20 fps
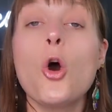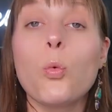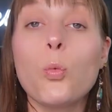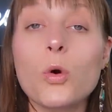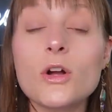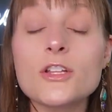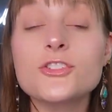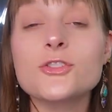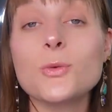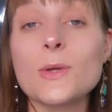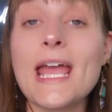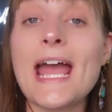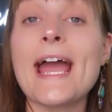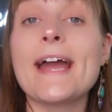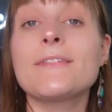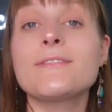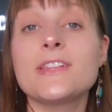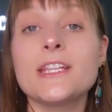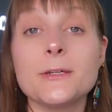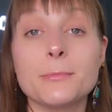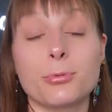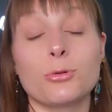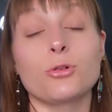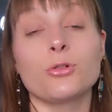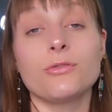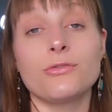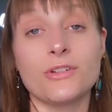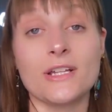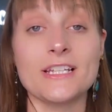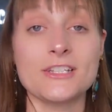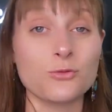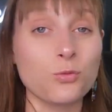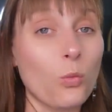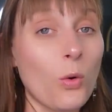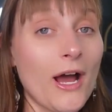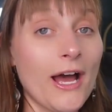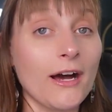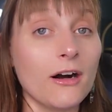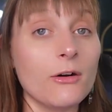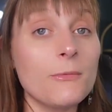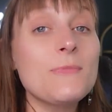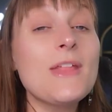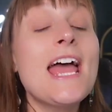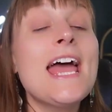once we have the approval as well.